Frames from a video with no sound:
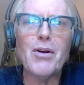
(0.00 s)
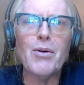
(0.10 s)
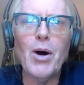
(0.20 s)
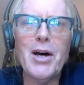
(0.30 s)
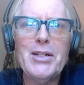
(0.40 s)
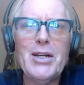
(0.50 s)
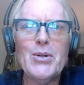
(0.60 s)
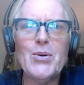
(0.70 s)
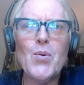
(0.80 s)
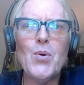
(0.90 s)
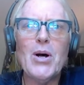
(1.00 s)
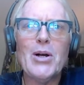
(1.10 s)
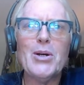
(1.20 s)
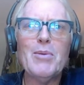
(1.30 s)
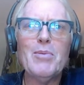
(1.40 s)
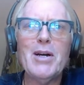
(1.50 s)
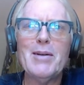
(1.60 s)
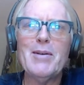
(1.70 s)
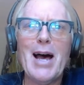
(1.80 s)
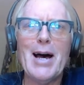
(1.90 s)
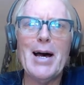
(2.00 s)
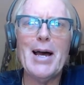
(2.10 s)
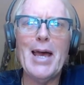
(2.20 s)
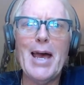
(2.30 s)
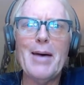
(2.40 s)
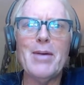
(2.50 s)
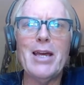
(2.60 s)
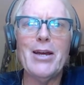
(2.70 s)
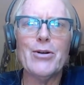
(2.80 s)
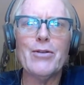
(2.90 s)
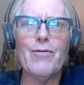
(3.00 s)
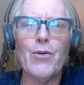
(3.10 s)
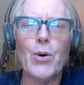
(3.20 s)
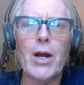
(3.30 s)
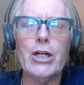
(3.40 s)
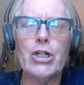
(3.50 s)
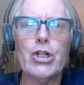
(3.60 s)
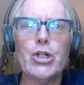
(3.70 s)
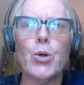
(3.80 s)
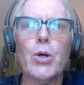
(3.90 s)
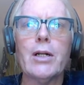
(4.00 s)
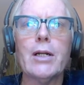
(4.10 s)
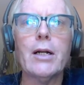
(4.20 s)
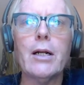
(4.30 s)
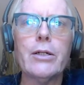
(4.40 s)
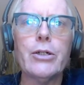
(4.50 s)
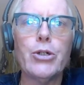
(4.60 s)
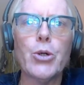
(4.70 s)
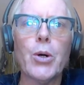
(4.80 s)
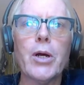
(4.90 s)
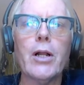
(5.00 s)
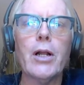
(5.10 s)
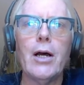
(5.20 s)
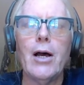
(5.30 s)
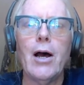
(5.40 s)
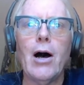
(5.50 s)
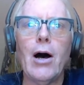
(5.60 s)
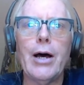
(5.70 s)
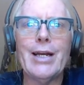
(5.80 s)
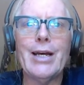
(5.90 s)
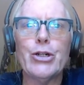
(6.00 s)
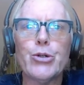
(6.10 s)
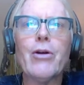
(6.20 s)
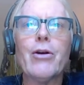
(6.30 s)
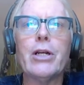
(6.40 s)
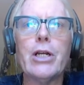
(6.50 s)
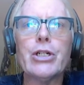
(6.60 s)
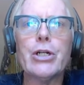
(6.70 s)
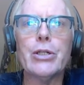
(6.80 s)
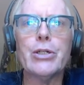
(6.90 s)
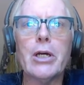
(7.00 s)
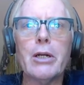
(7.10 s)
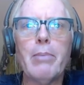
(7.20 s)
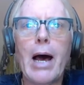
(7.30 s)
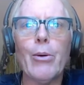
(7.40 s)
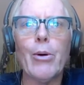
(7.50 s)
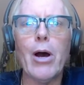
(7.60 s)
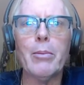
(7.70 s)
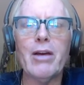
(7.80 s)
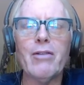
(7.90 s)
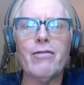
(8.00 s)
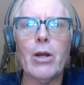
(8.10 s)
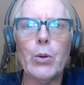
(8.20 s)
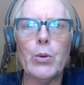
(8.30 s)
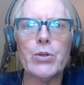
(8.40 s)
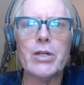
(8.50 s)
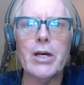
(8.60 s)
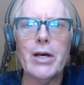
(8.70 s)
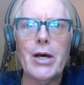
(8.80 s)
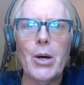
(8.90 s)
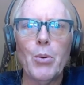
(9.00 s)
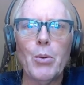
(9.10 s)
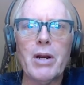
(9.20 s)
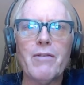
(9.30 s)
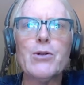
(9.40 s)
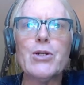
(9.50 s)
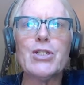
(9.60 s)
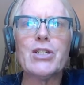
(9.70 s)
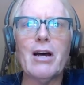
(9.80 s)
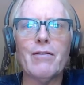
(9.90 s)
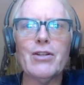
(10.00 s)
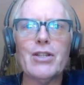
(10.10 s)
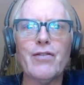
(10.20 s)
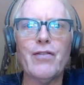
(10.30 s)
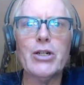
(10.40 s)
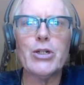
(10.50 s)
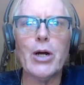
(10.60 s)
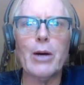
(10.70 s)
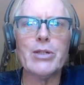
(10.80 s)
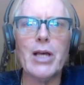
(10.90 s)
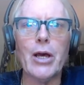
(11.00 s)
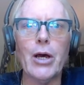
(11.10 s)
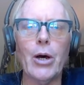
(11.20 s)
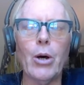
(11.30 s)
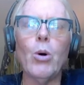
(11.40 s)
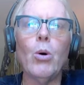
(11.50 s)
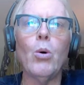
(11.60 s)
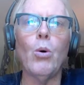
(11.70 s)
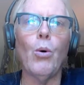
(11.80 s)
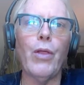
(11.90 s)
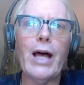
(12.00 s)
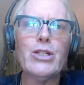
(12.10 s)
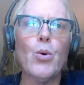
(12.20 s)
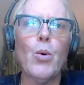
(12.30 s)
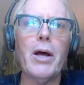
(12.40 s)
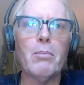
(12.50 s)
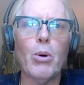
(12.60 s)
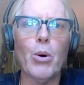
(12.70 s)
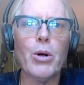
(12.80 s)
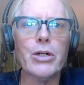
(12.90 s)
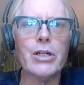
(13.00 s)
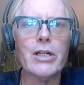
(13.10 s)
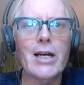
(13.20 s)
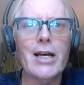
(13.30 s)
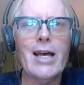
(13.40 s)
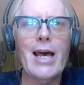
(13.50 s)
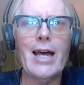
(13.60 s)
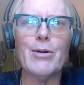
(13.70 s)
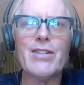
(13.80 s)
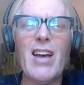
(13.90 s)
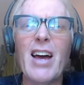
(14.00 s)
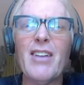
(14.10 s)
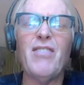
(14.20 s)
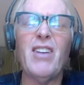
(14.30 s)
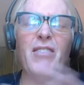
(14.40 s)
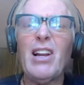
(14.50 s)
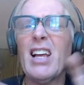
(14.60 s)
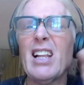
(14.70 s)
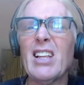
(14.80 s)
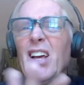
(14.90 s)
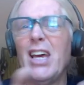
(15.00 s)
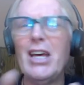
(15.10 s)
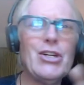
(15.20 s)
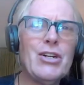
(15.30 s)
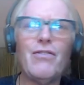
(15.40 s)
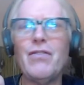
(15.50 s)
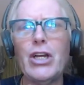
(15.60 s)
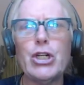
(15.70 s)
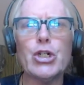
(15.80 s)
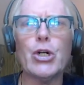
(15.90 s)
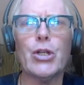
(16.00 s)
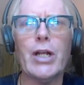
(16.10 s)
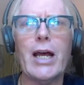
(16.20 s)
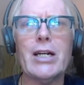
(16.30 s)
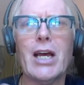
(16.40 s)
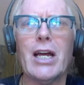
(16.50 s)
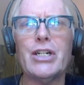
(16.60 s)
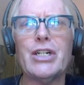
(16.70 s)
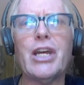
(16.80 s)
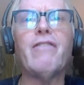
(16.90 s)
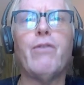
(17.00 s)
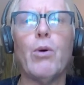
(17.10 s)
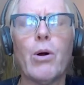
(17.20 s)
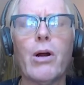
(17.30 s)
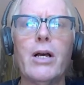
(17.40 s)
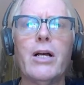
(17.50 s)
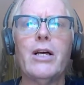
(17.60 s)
everyone and welcome. I am here for a short little tutorial on trigger conditions in Power Automate flows. When I first discovered this feature, I was like, oh, that's quite important. And it was kind of, it felt like a little hidden feature that I had to kind of dig for,